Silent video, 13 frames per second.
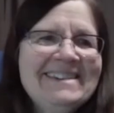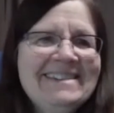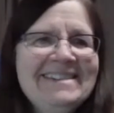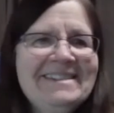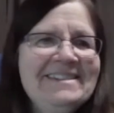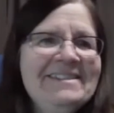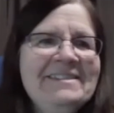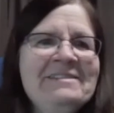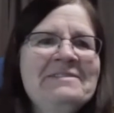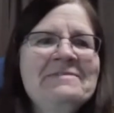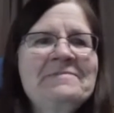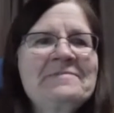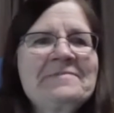
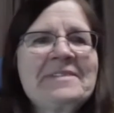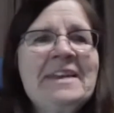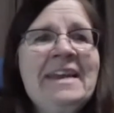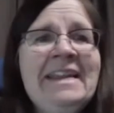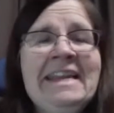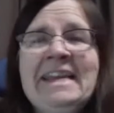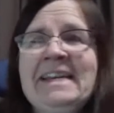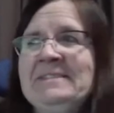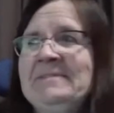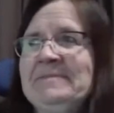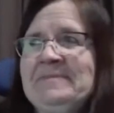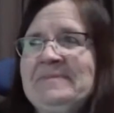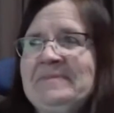Oh, anyhow.
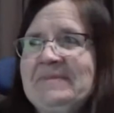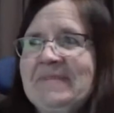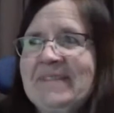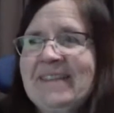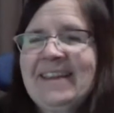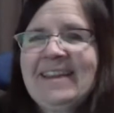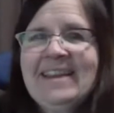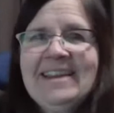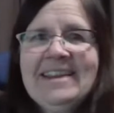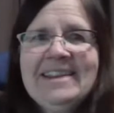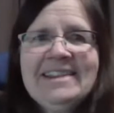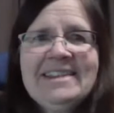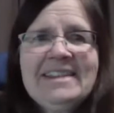
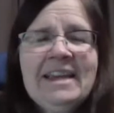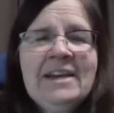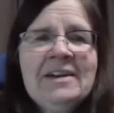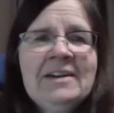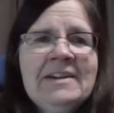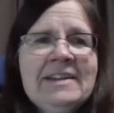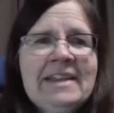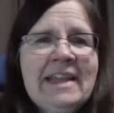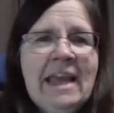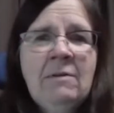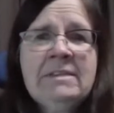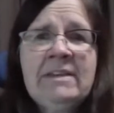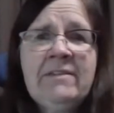So,
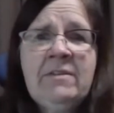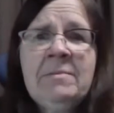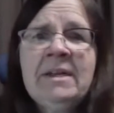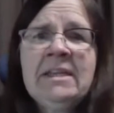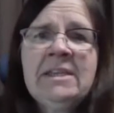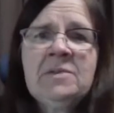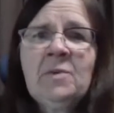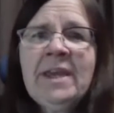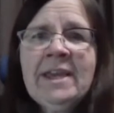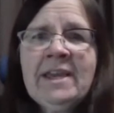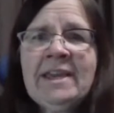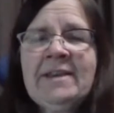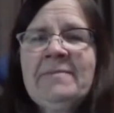how was everybody's
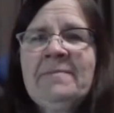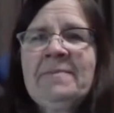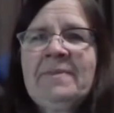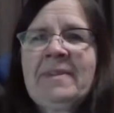week?